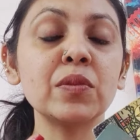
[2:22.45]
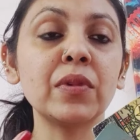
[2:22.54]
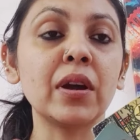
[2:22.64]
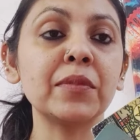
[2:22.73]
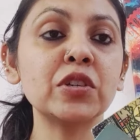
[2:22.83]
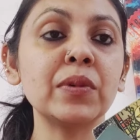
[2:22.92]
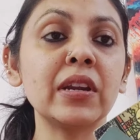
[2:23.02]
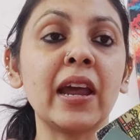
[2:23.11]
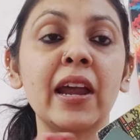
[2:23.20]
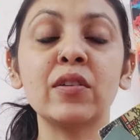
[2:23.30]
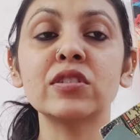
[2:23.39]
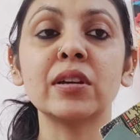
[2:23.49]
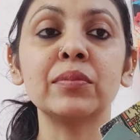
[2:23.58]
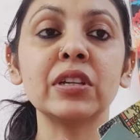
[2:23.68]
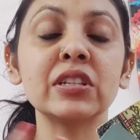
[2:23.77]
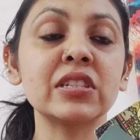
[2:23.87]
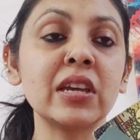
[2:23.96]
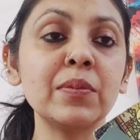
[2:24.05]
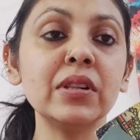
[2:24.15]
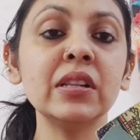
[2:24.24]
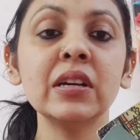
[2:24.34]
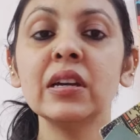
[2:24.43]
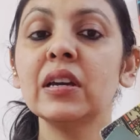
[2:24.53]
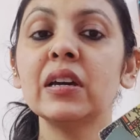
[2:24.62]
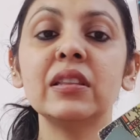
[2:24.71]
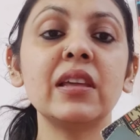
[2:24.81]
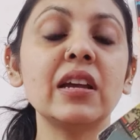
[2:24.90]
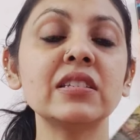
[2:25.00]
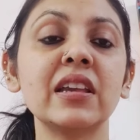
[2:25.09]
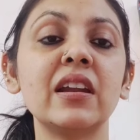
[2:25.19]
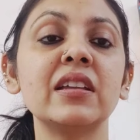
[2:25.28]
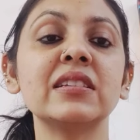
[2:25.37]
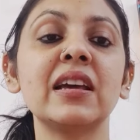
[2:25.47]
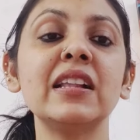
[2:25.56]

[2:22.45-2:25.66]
commitment and or something stable, they are scared as hell.